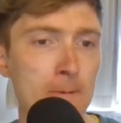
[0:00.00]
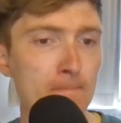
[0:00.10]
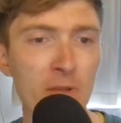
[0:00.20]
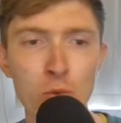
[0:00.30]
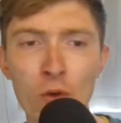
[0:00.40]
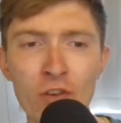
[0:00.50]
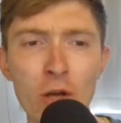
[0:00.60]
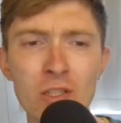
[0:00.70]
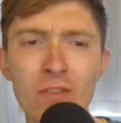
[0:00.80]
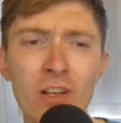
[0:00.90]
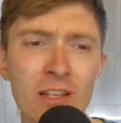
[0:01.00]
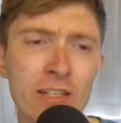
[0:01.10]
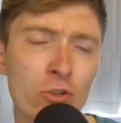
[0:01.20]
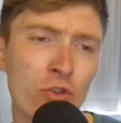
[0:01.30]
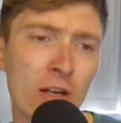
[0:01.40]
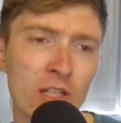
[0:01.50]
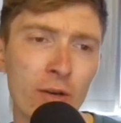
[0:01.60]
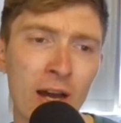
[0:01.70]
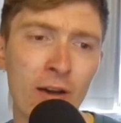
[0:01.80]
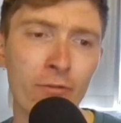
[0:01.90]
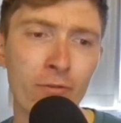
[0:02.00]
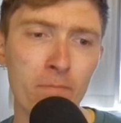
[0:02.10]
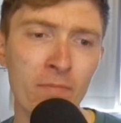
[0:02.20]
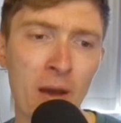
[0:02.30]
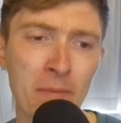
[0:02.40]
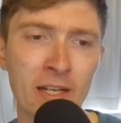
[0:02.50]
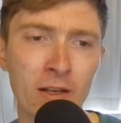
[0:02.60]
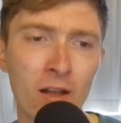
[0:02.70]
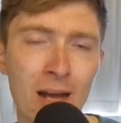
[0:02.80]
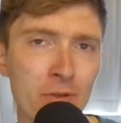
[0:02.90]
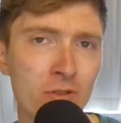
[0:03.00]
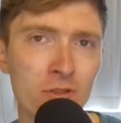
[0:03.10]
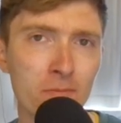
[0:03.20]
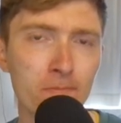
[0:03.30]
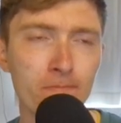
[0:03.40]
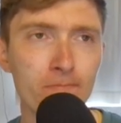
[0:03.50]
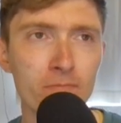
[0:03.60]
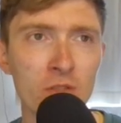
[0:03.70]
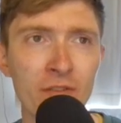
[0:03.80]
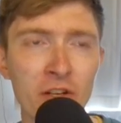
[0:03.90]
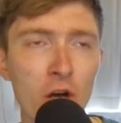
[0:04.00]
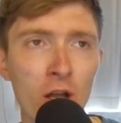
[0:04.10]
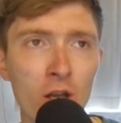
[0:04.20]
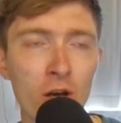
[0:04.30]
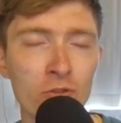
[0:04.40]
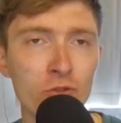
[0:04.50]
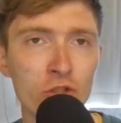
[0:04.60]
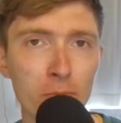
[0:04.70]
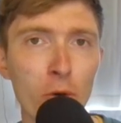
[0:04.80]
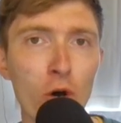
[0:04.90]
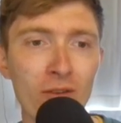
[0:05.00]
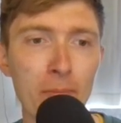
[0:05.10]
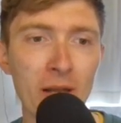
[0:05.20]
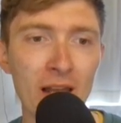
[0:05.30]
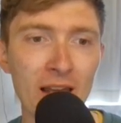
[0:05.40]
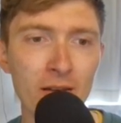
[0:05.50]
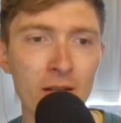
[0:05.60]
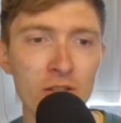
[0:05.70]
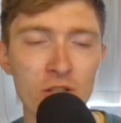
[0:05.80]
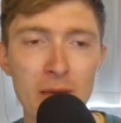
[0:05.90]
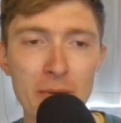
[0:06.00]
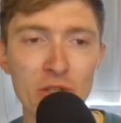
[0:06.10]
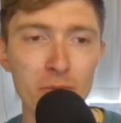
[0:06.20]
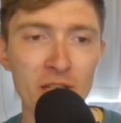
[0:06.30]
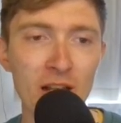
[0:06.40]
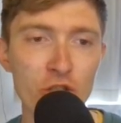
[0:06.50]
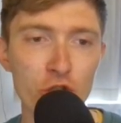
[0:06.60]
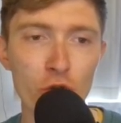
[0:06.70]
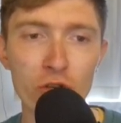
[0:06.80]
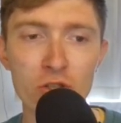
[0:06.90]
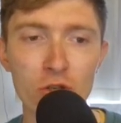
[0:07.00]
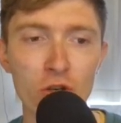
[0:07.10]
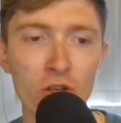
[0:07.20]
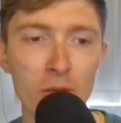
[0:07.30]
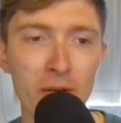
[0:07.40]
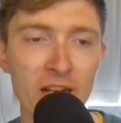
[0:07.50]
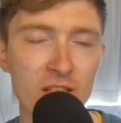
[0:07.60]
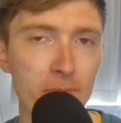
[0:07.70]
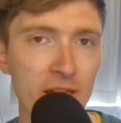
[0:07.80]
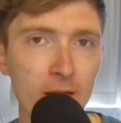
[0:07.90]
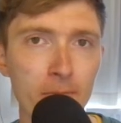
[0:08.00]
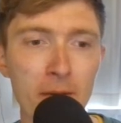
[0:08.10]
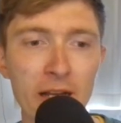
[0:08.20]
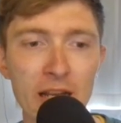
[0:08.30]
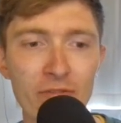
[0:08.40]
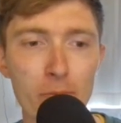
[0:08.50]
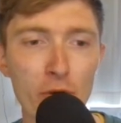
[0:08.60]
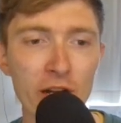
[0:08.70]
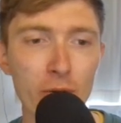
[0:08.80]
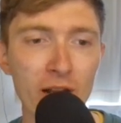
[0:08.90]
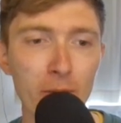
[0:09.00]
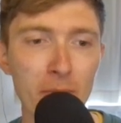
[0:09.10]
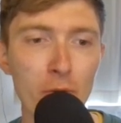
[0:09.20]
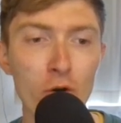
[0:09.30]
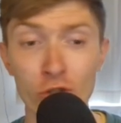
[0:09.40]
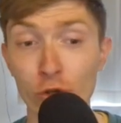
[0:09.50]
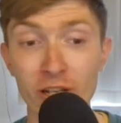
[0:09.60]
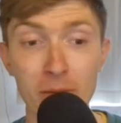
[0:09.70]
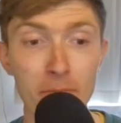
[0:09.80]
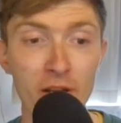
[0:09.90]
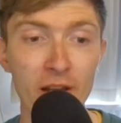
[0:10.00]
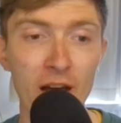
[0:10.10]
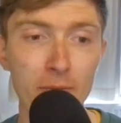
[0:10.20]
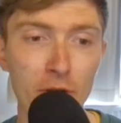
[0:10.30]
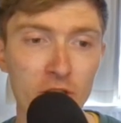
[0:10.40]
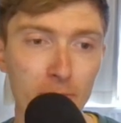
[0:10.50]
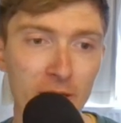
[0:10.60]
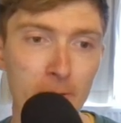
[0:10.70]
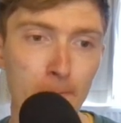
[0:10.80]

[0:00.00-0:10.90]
It's worth noting that Lieseltrek don't have that many climbers. They've got a lot of support around Milan, so maybe somebody like Schoens or Gebrauchsgebier might get in the breakaway a little bit more. Julien Bernard possibly.